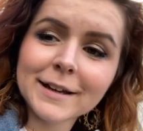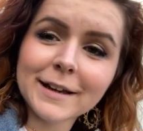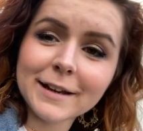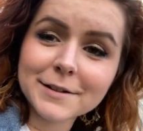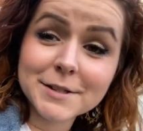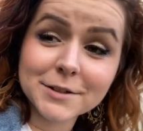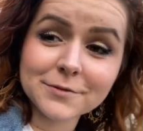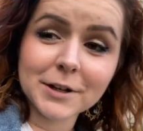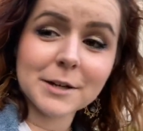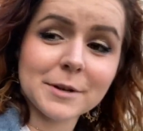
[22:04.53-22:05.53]
He looks so
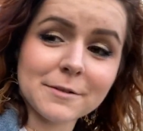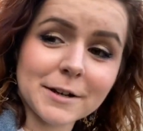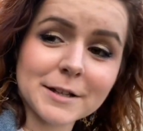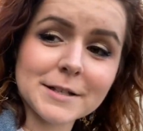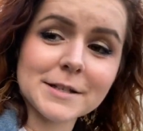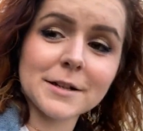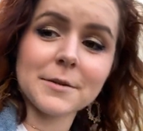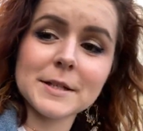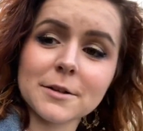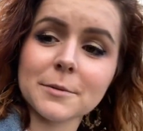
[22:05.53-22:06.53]
funny when he runs. Oh,
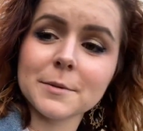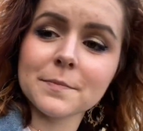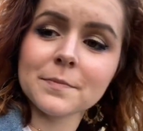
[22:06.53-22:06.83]
he stopped.